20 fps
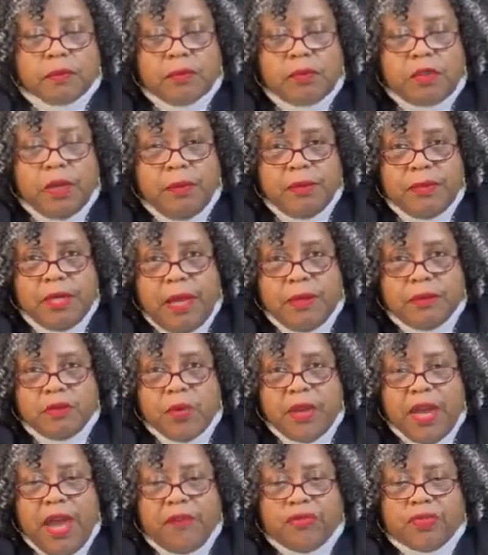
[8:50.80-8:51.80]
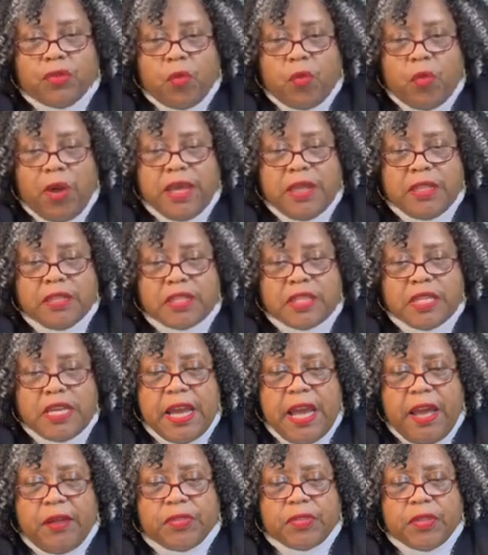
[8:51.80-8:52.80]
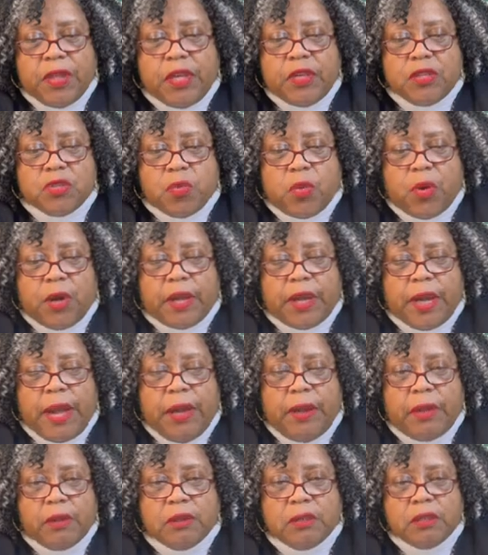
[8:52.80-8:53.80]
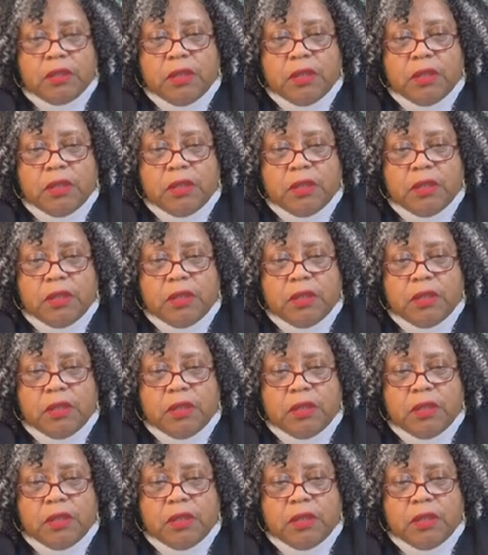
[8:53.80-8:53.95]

Sometimes we have to wait and see how things work out.